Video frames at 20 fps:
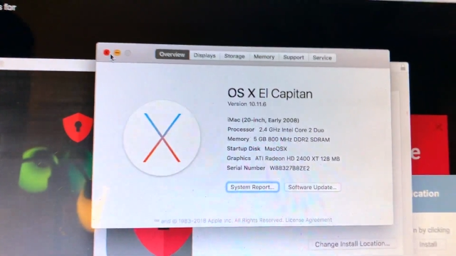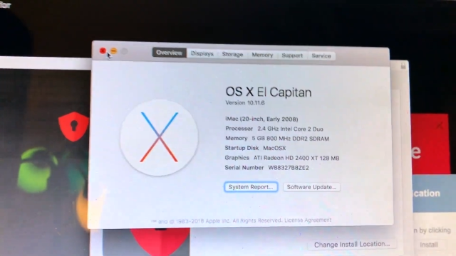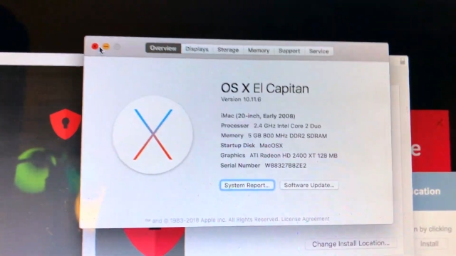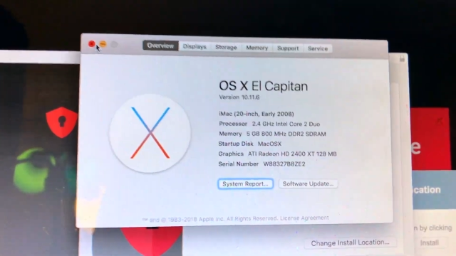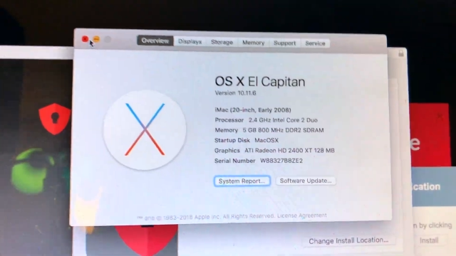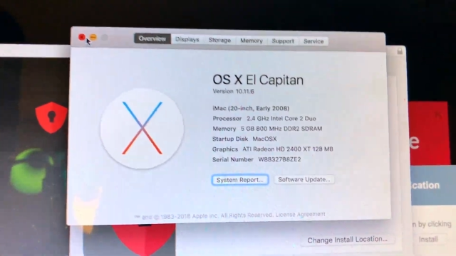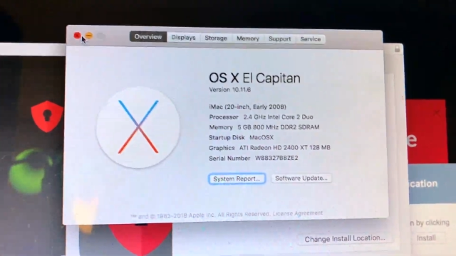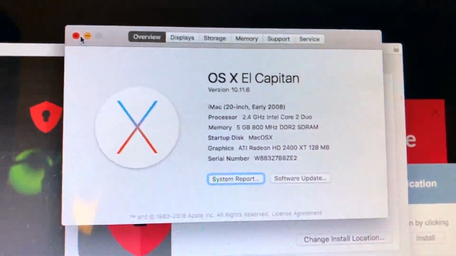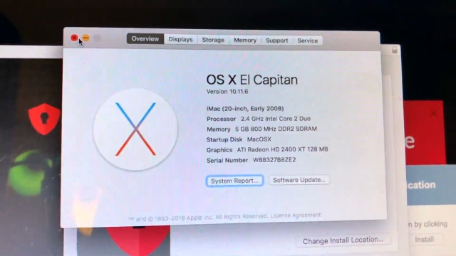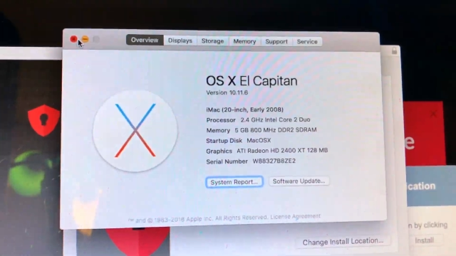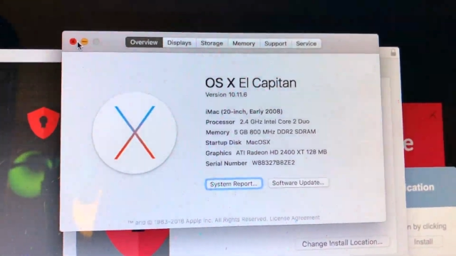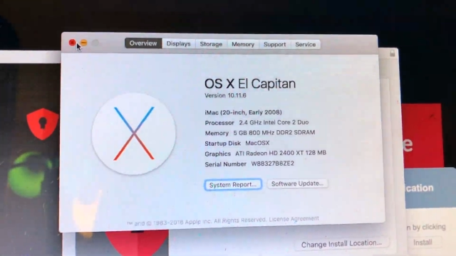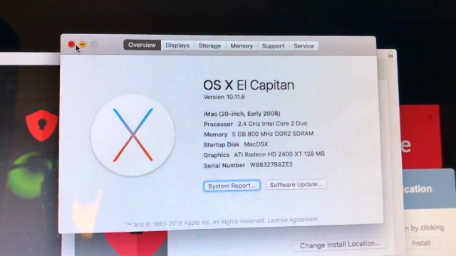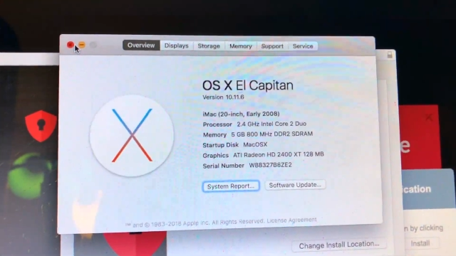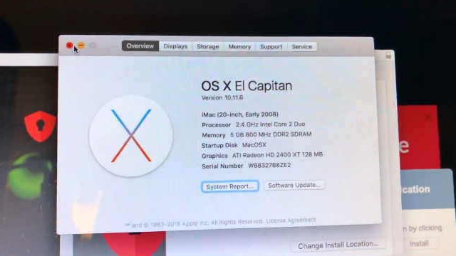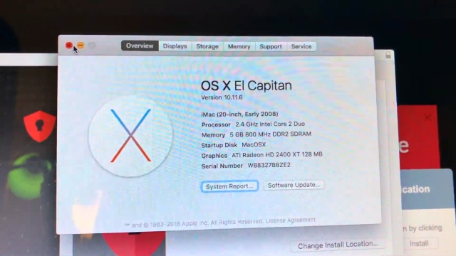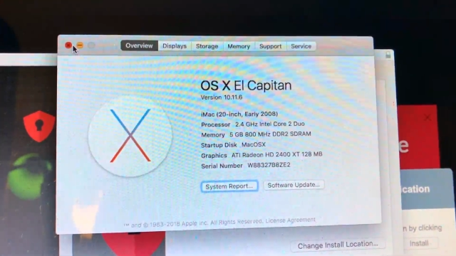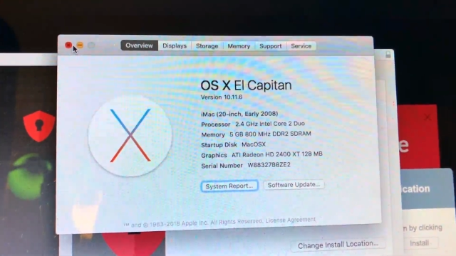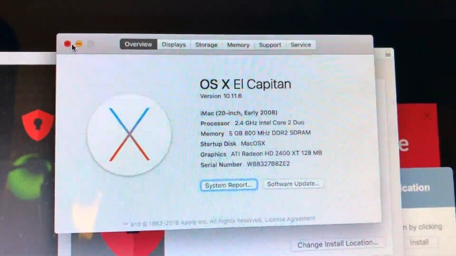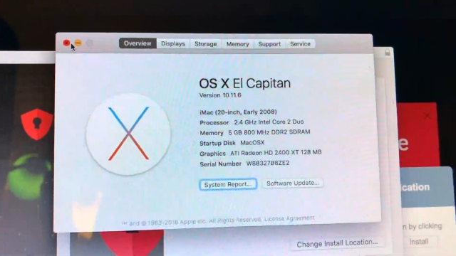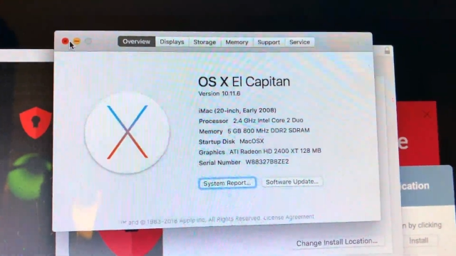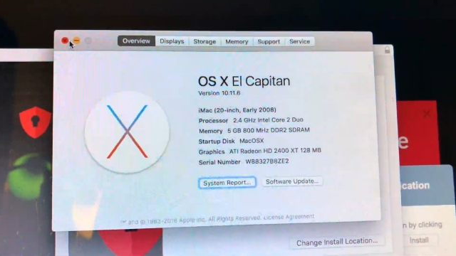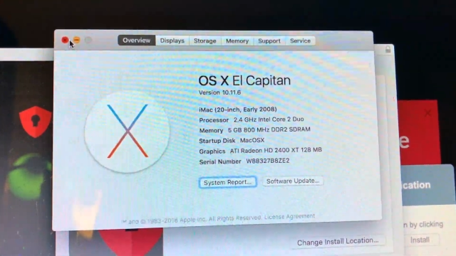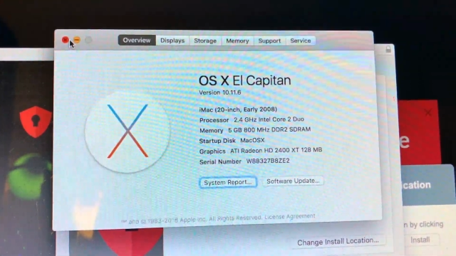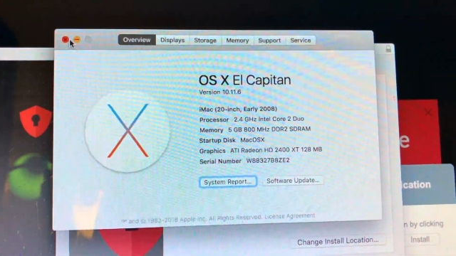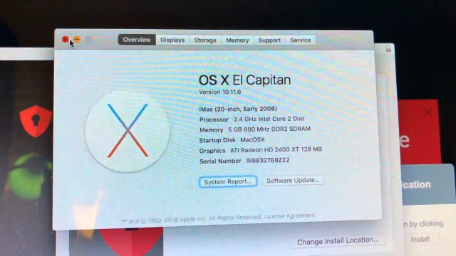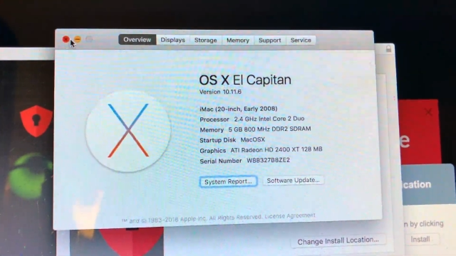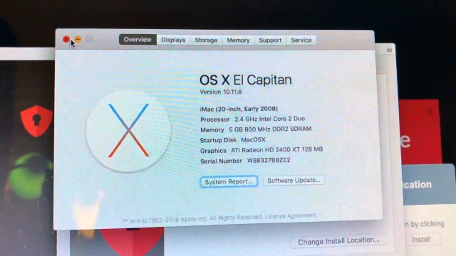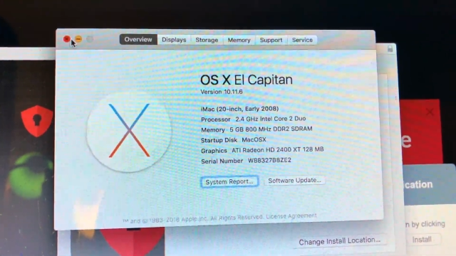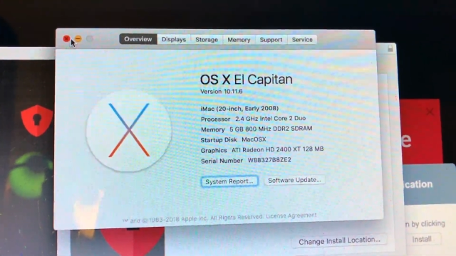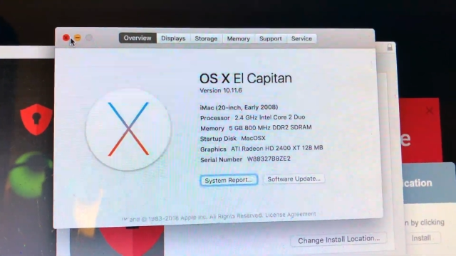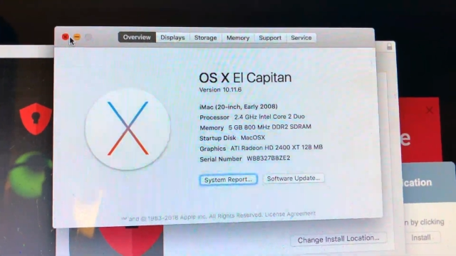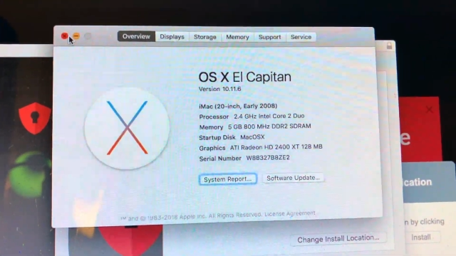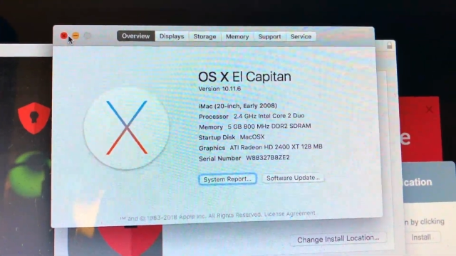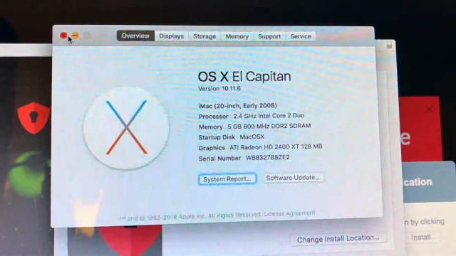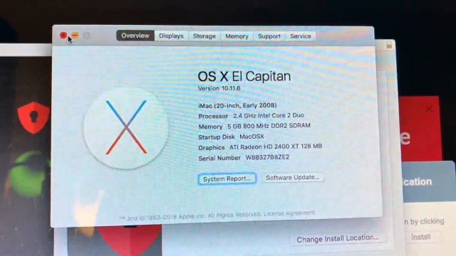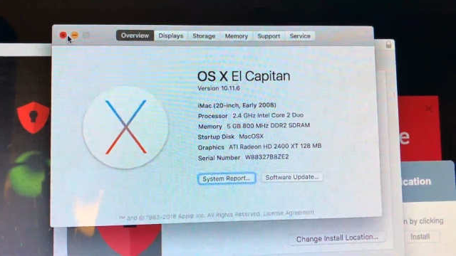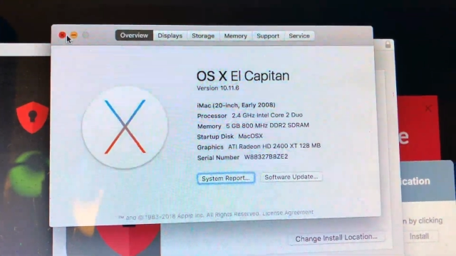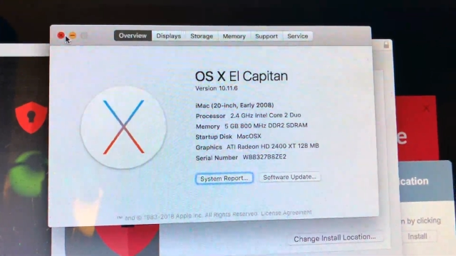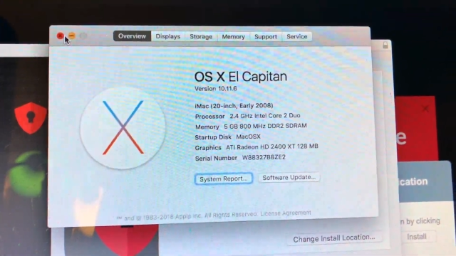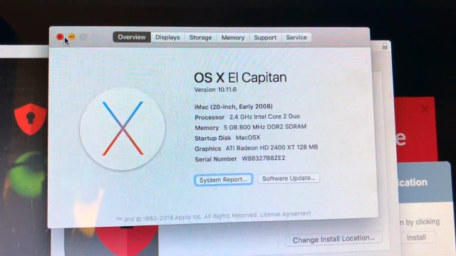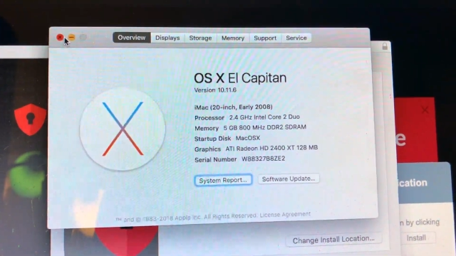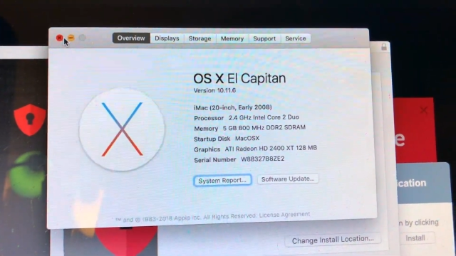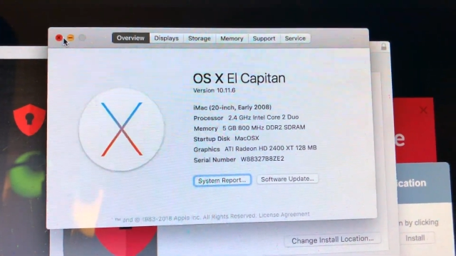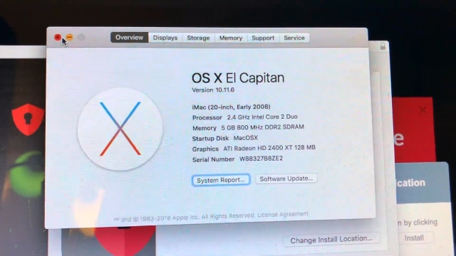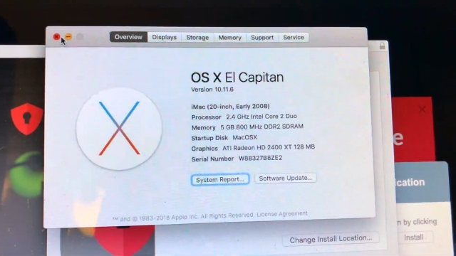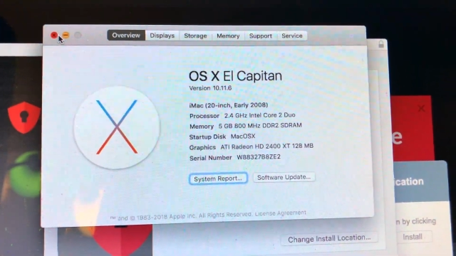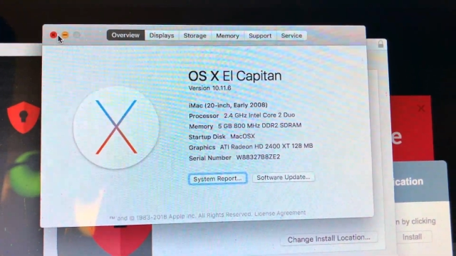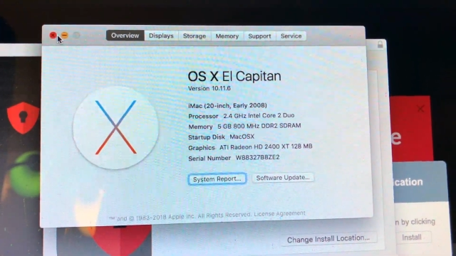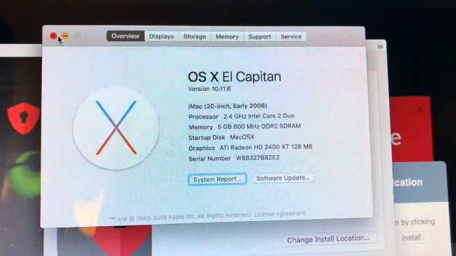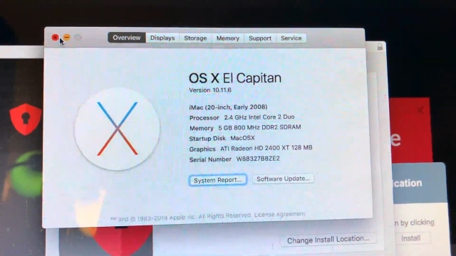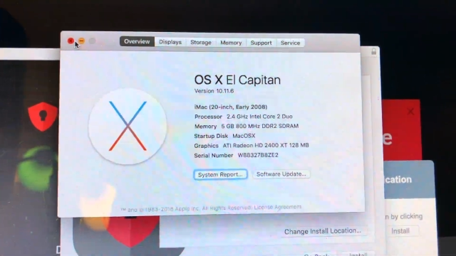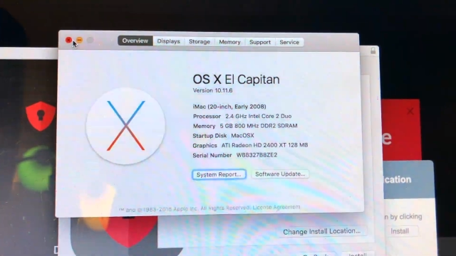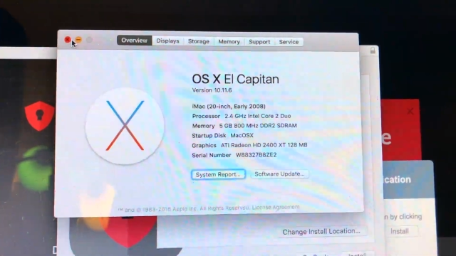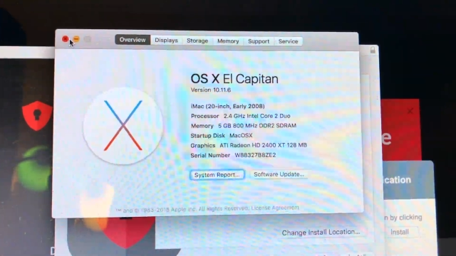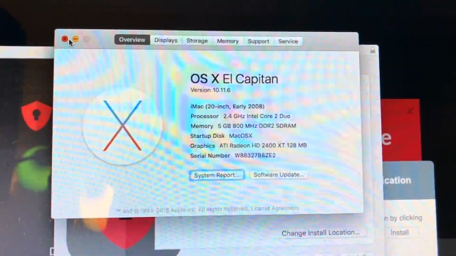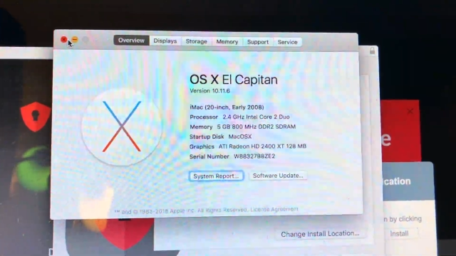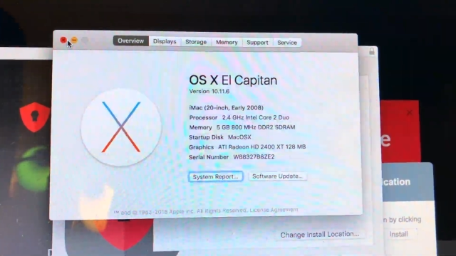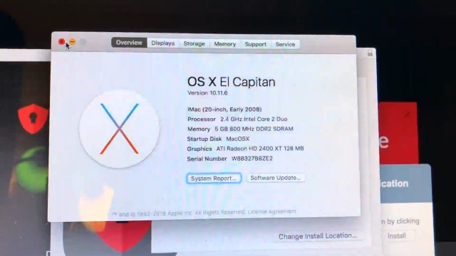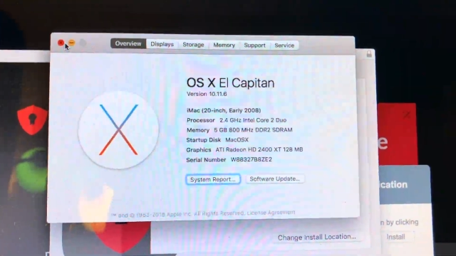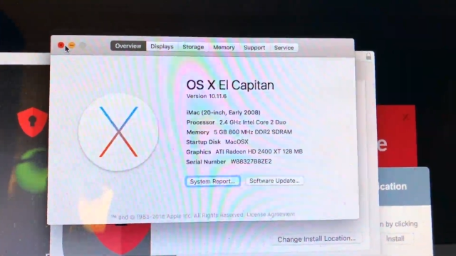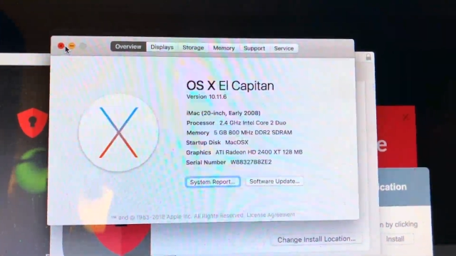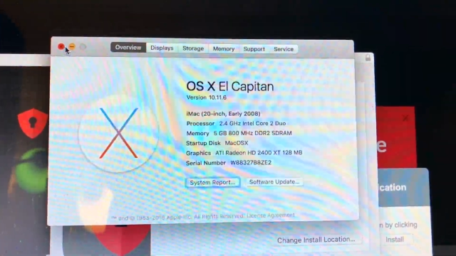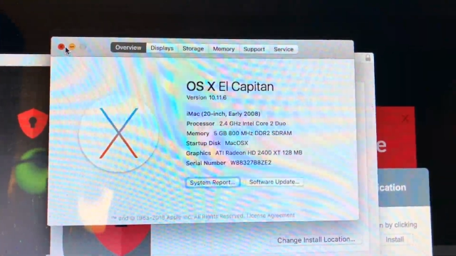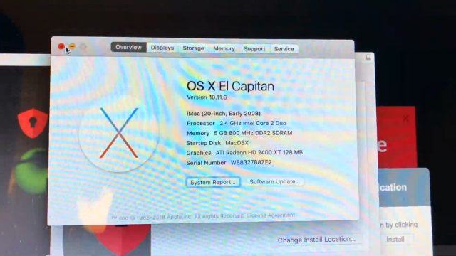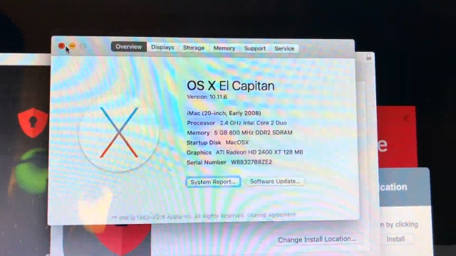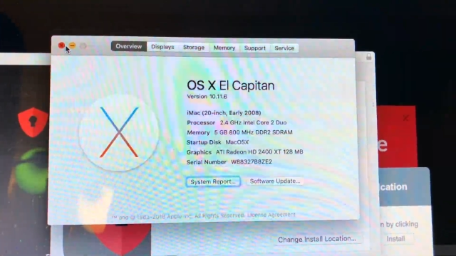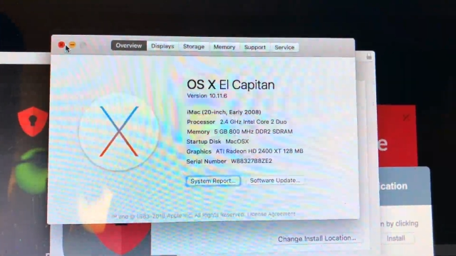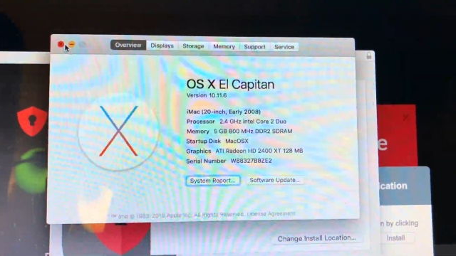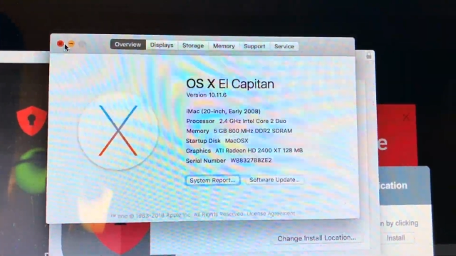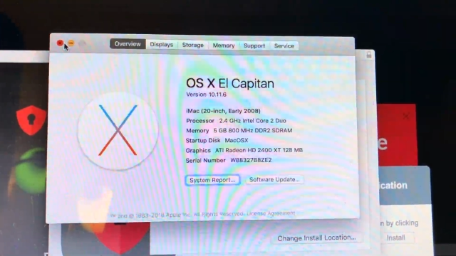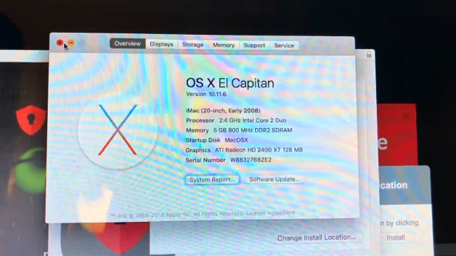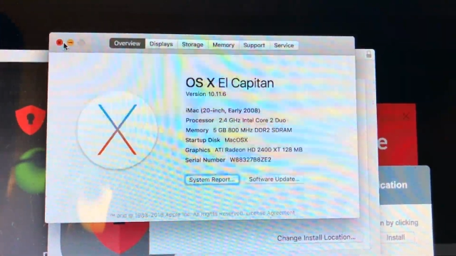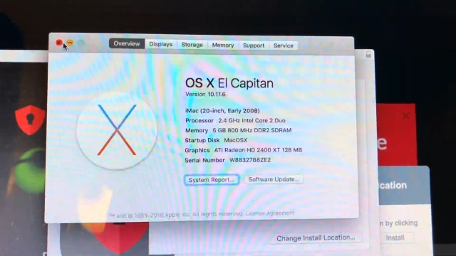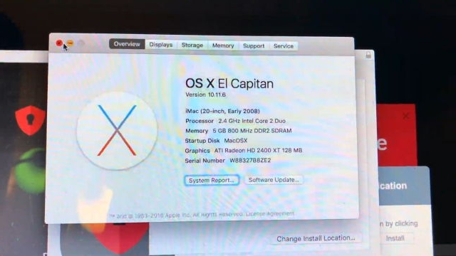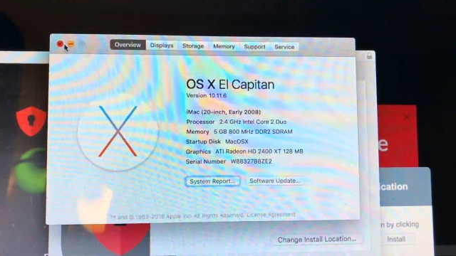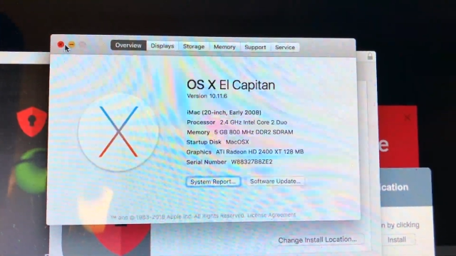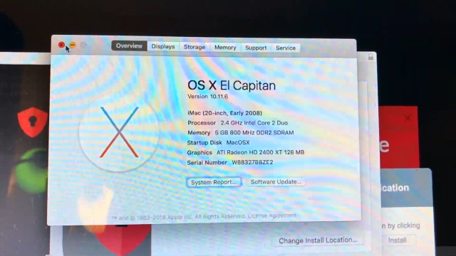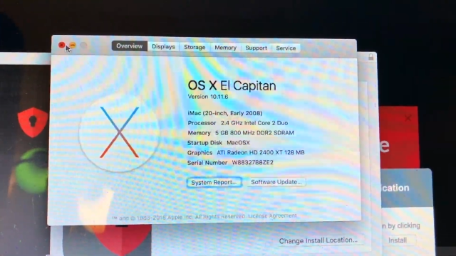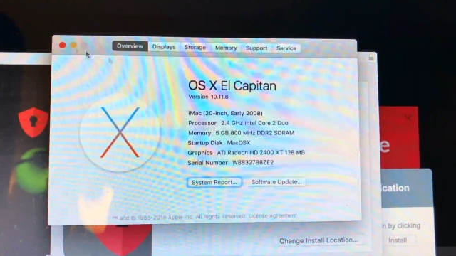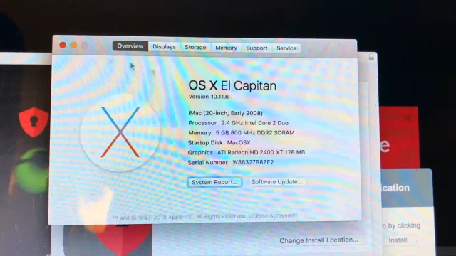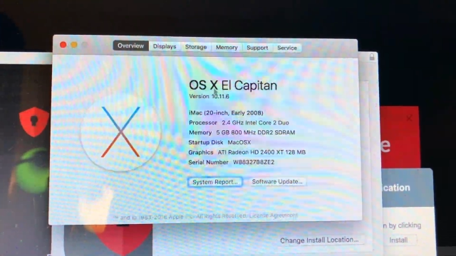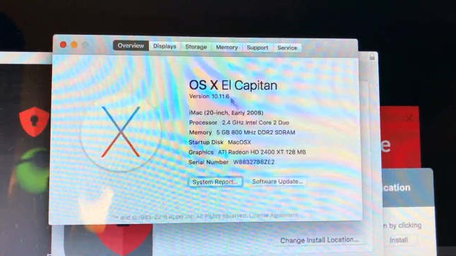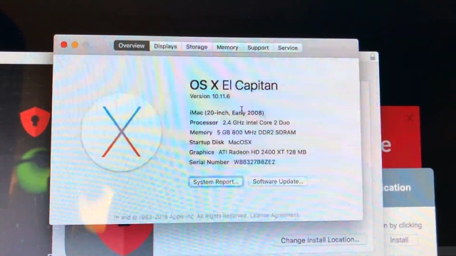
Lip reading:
Nobody's mouth can be seen.